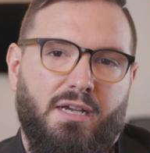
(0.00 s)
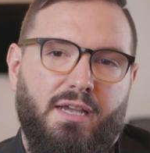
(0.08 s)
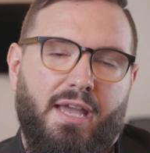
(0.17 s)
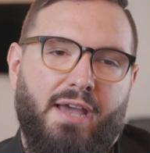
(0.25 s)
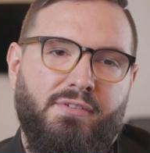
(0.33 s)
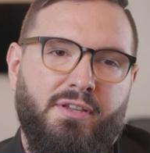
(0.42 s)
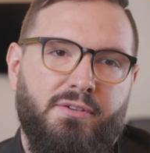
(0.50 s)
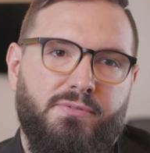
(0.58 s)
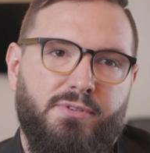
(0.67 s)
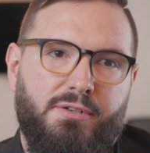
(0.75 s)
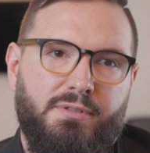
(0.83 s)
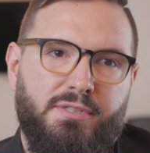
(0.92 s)
Having a
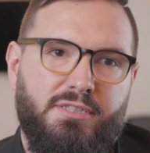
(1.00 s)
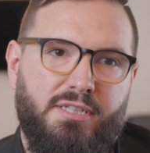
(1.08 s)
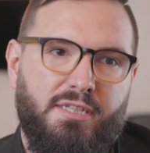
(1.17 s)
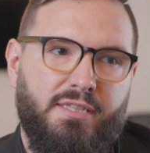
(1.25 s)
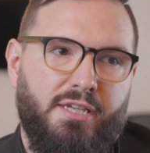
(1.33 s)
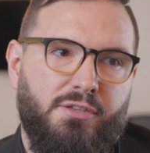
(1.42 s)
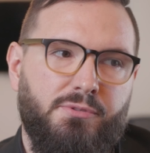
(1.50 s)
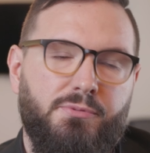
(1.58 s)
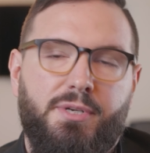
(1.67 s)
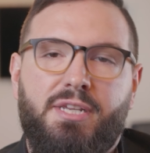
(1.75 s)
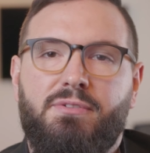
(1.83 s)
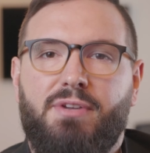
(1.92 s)
frequency that you
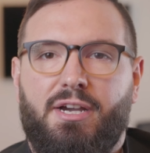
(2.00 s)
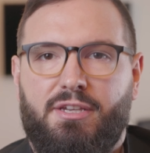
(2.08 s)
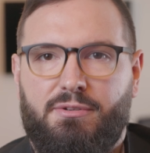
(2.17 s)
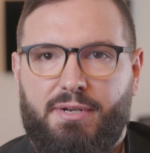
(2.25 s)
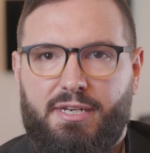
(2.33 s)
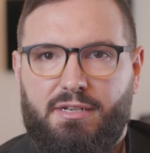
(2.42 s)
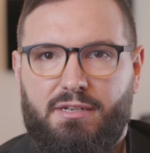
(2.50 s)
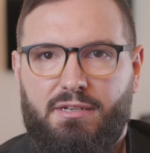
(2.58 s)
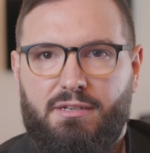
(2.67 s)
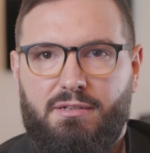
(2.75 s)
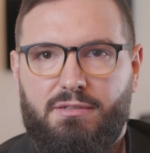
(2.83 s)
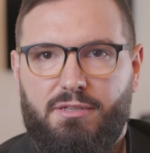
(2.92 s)
reevaluate
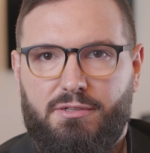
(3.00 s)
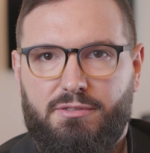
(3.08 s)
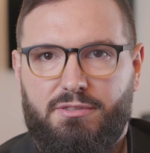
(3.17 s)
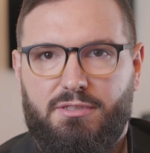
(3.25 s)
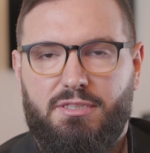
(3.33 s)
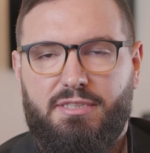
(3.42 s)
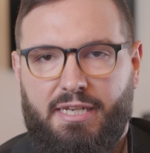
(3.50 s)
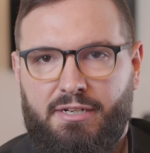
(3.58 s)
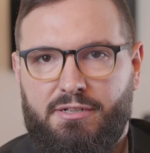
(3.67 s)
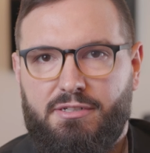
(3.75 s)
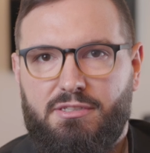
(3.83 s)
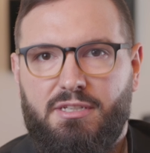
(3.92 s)
those
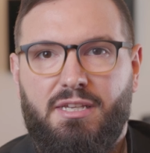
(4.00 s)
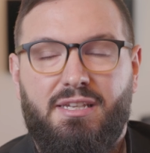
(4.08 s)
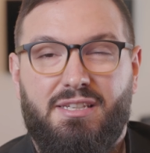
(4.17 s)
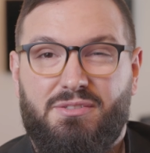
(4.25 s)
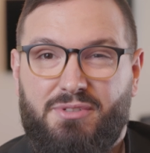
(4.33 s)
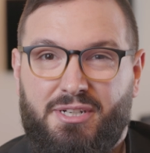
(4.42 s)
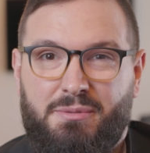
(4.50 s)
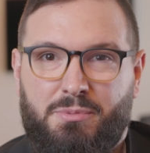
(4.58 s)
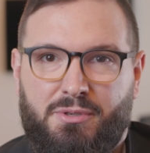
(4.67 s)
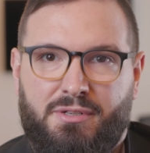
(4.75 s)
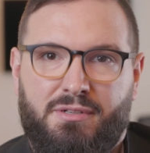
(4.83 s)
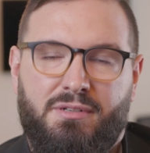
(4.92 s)
standards is very
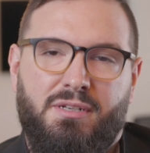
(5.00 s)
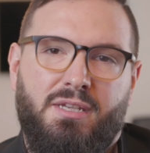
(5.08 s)
important.